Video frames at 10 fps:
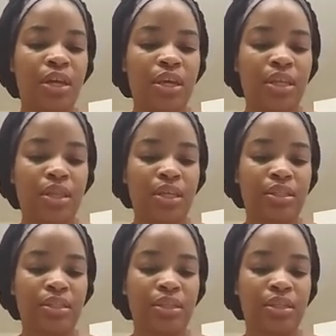This
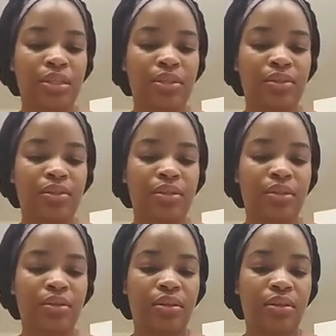is
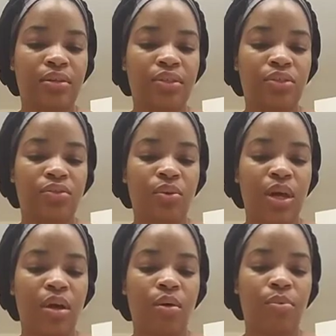to
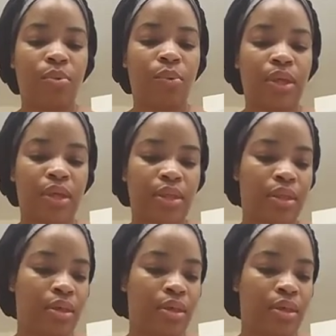help with